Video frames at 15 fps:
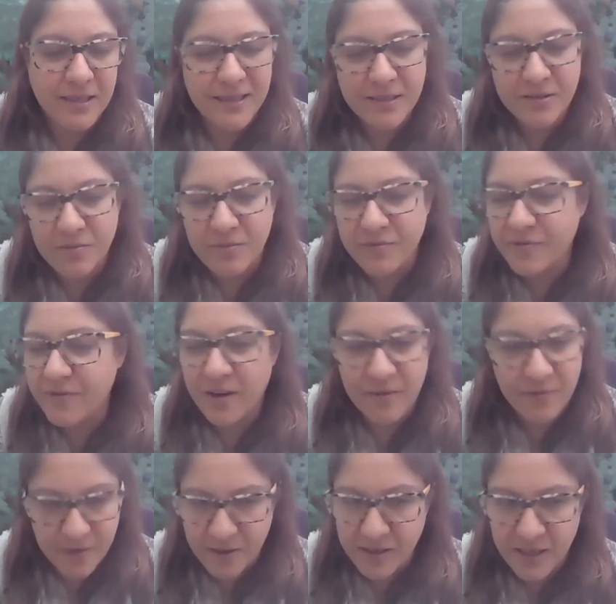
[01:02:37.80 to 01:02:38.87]
saw
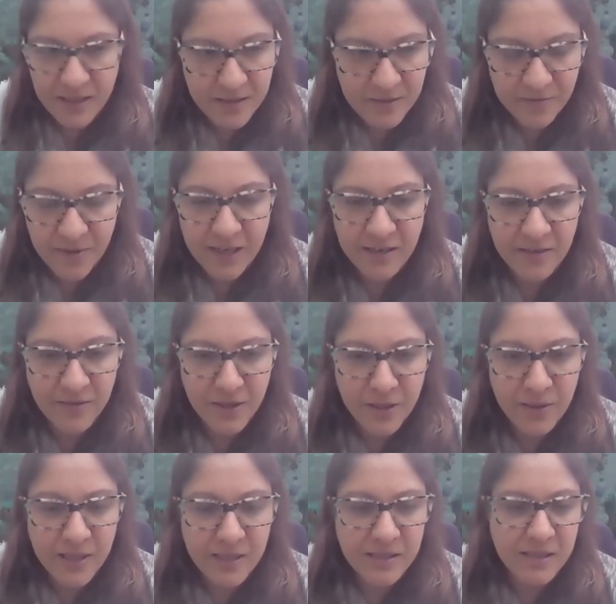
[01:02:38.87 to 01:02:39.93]
far less of that in
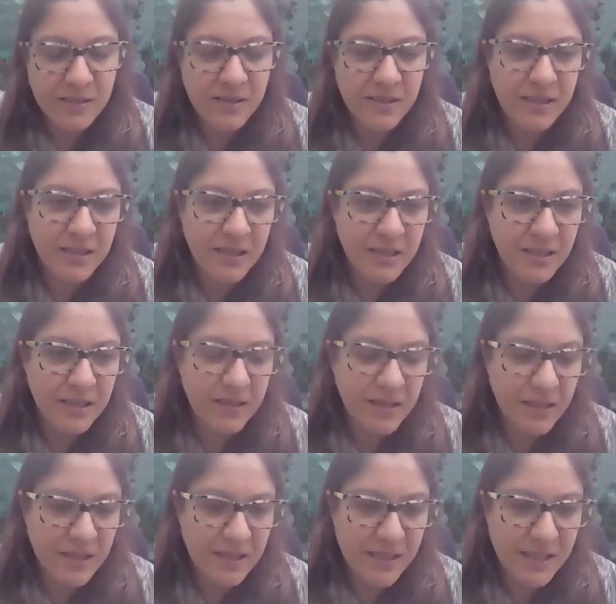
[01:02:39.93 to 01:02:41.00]
the US than
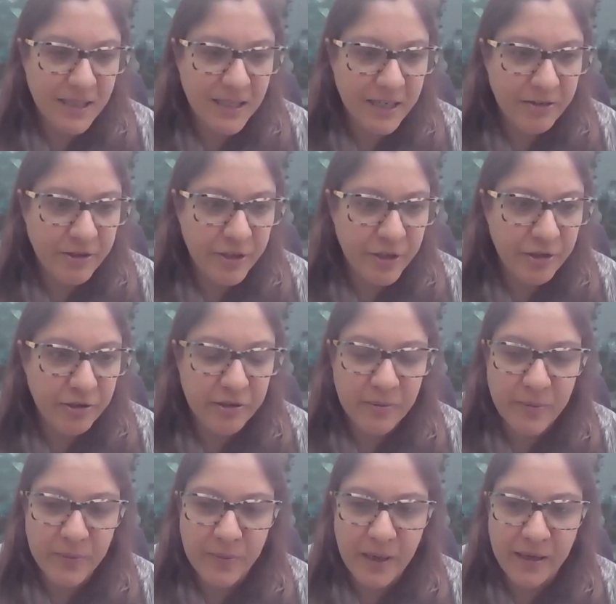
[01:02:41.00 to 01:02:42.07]
I see here in
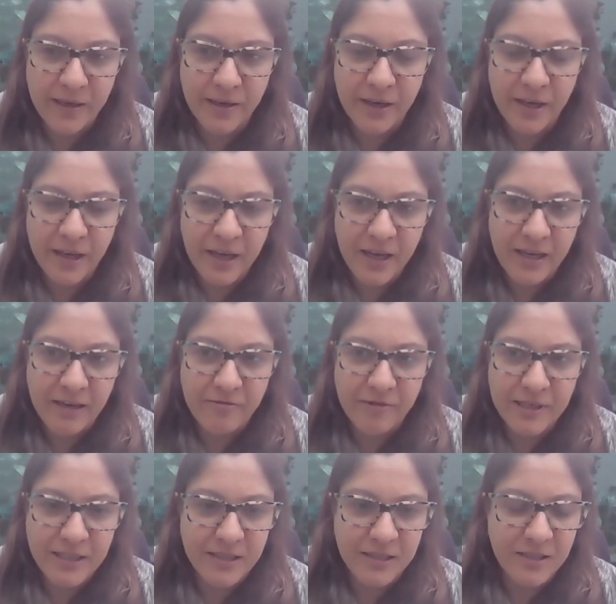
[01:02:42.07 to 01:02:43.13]
Europe. And it really
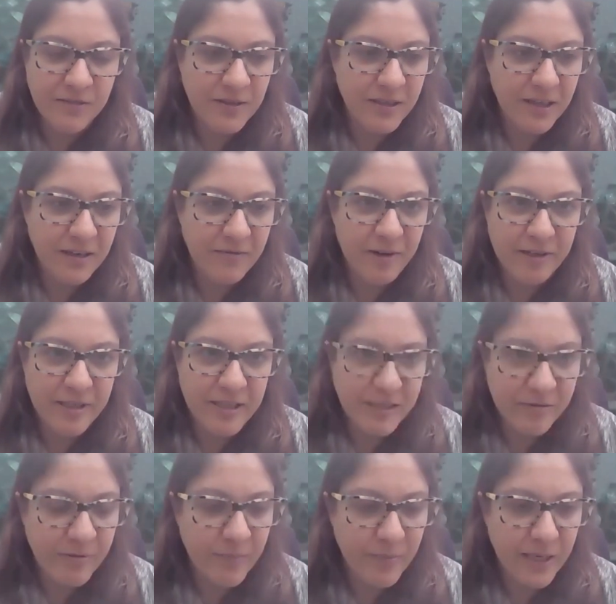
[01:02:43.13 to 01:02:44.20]
does feel like a very
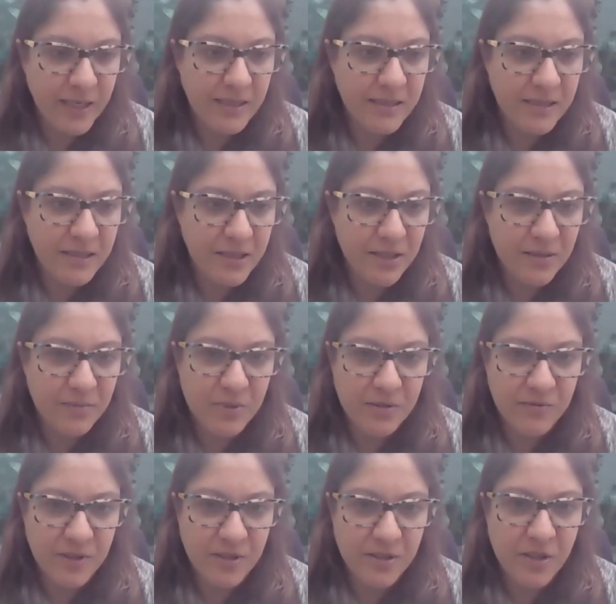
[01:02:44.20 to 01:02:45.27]
different place in terms of
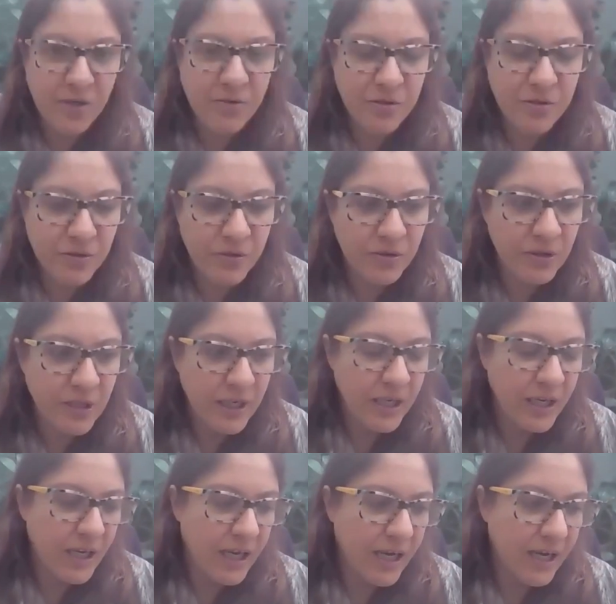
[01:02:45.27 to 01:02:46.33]
the social
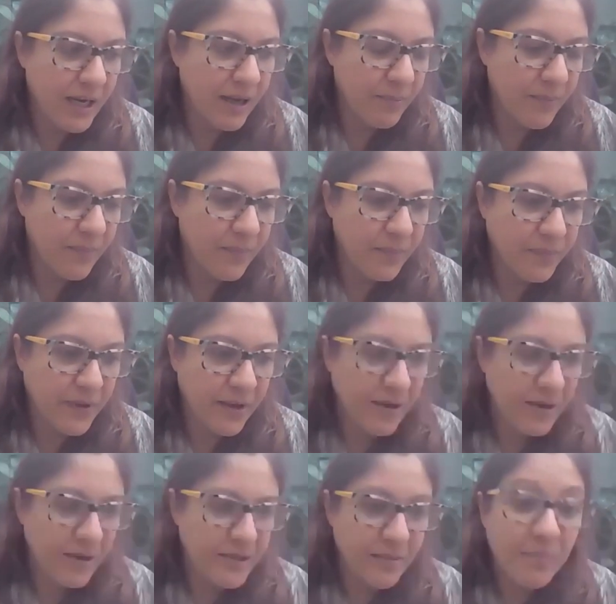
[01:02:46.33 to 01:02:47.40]

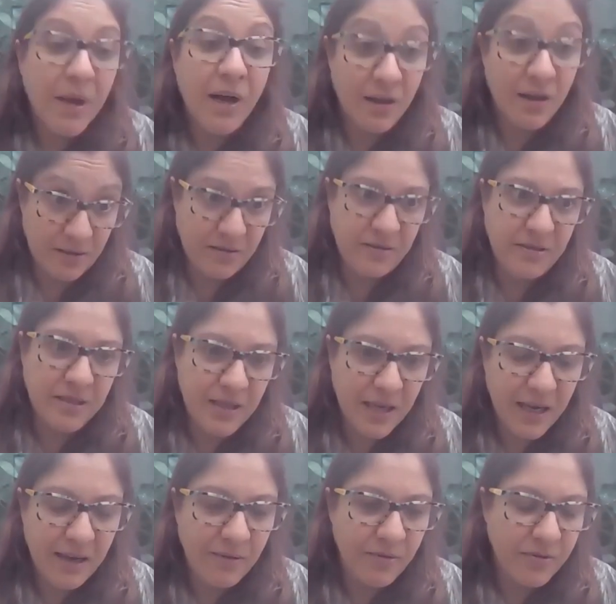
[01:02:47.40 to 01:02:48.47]
demand
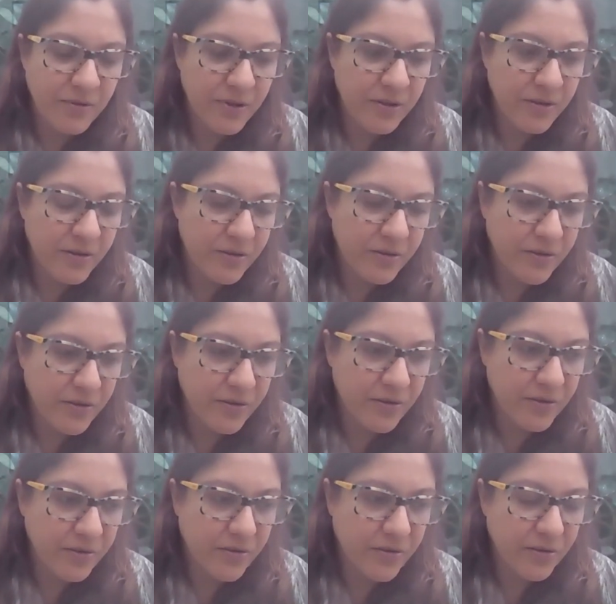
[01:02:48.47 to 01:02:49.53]
now, and
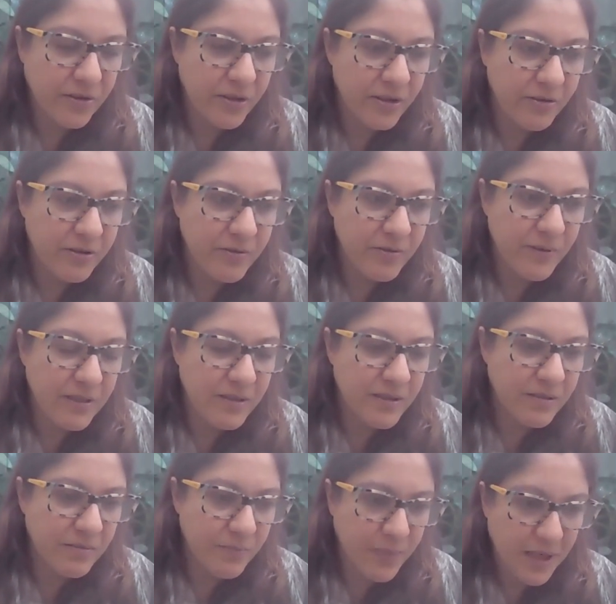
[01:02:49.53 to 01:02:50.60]
the you know,
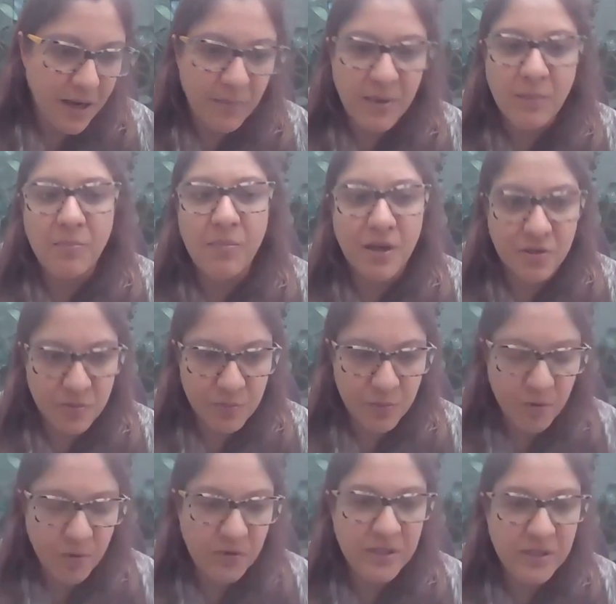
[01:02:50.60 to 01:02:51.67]
it's becoming much
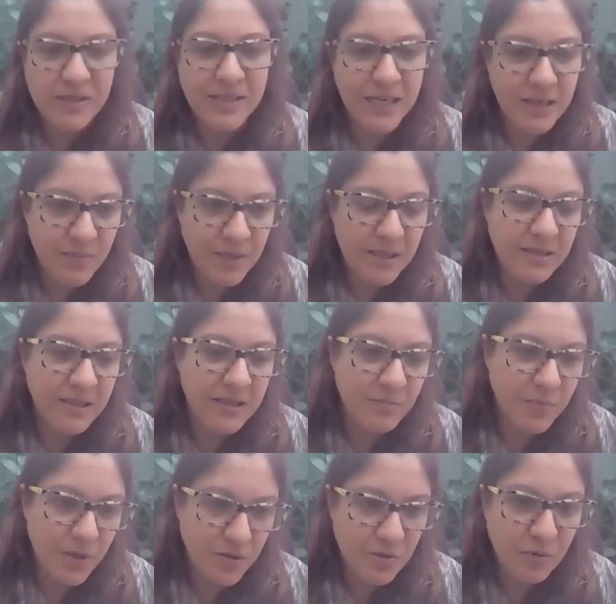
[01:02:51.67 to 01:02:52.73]
more, sustainability is
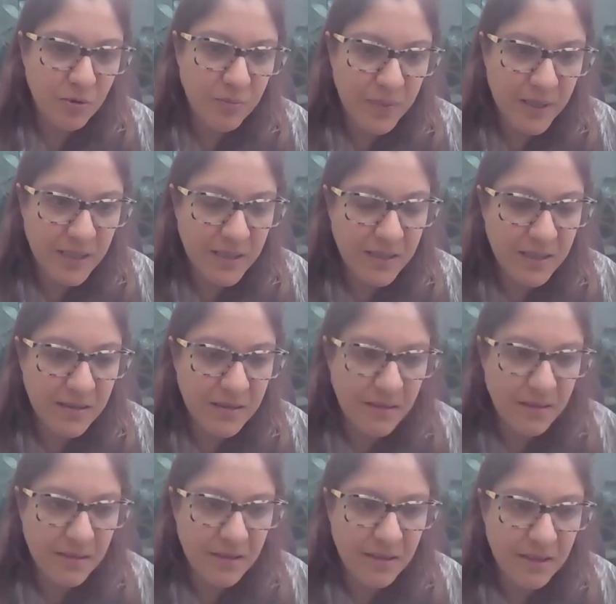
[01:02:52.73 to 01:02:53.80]
much more embedded
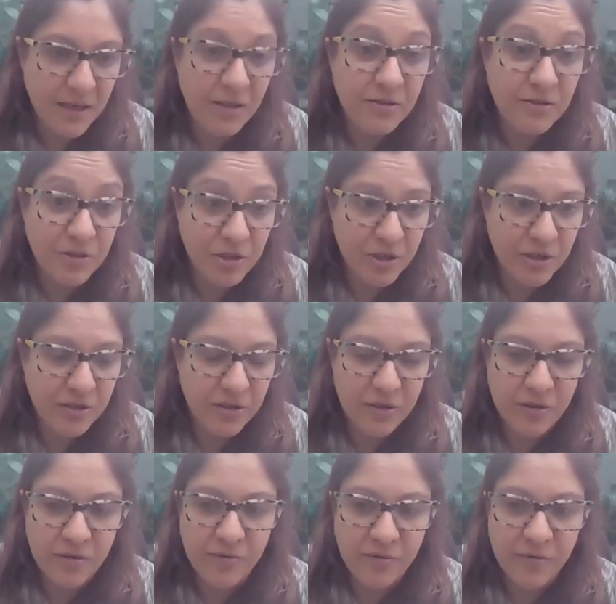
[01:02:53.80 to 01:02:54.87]
in the culture
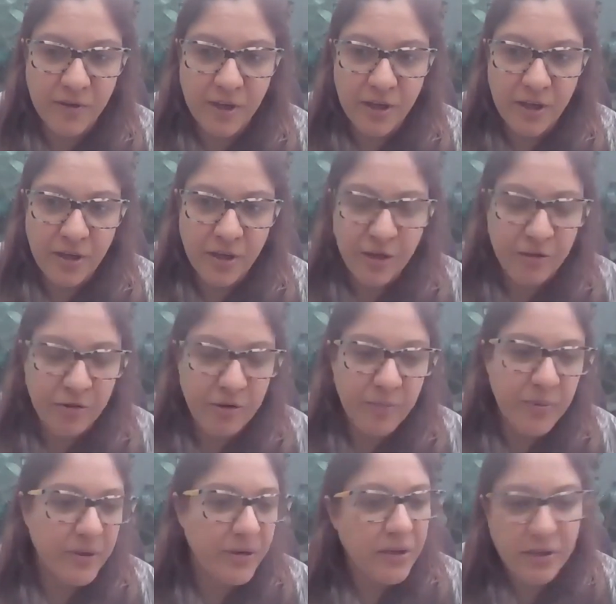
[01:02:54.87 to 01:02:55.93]
of Europe,
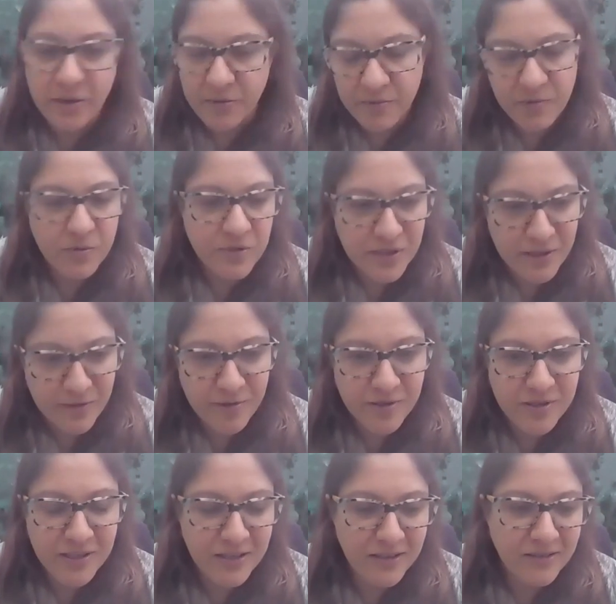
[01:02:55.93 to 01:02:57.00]
and of course
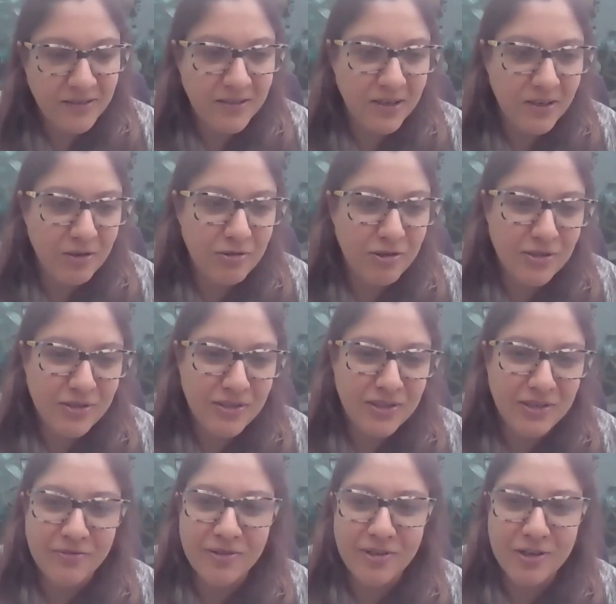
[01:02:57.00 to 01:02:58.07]
differences across
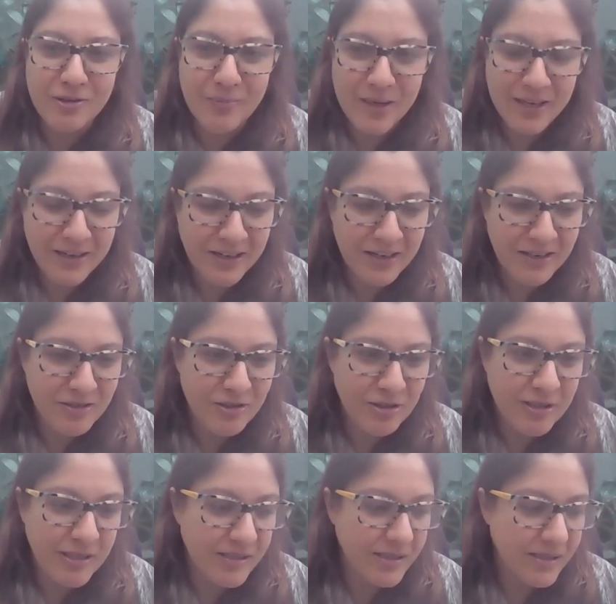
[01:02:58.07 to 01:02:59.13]
different European
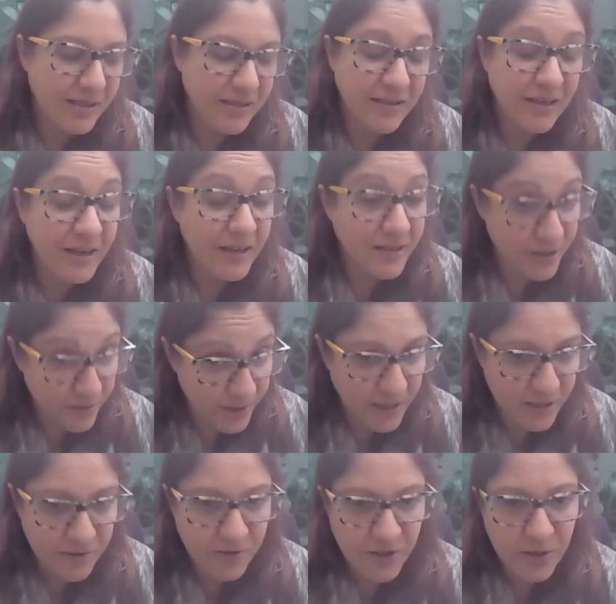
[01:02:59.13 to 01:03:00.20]
countries, and I do
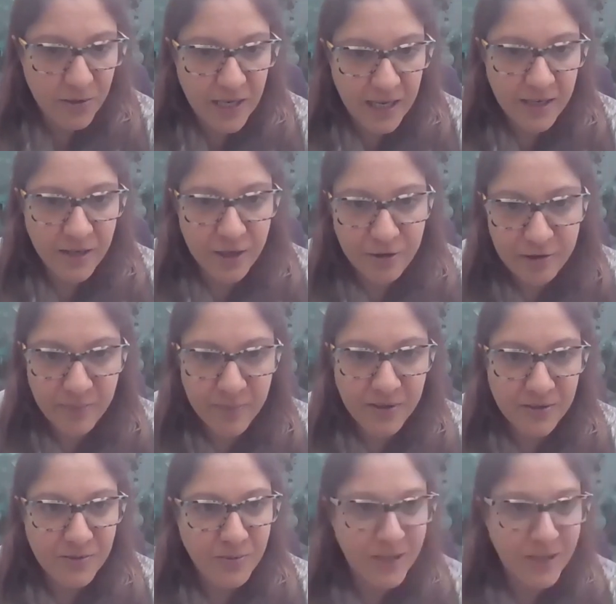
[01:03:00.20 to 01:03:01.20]
include the UK and Europe because we